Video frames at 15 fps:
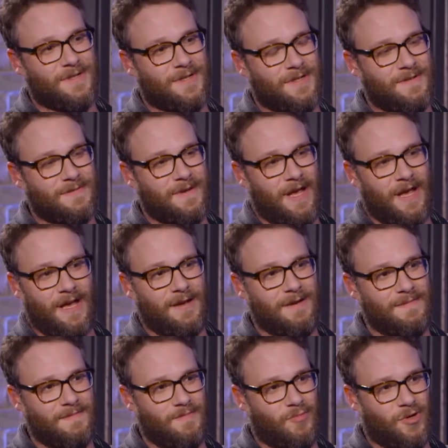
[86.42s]
There's a
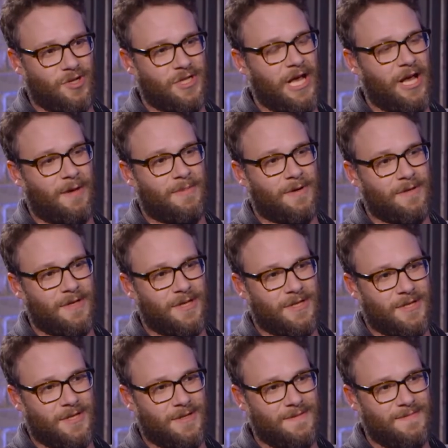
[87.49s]
Prince
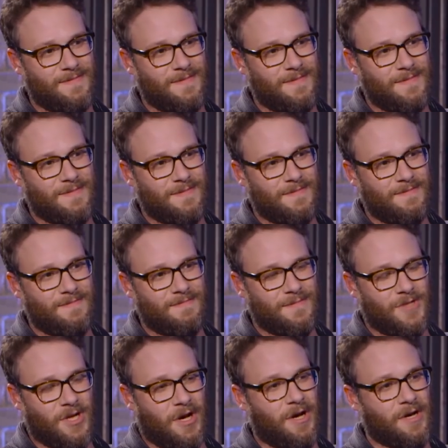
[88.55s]
Albertless
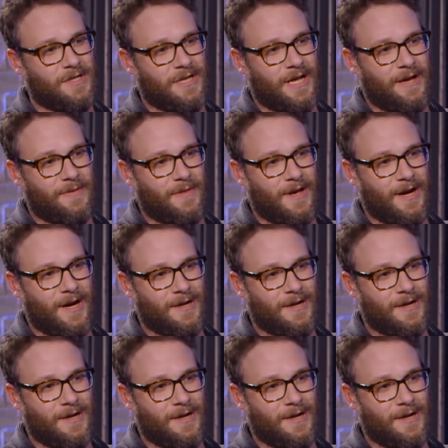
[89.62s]
dongs out there.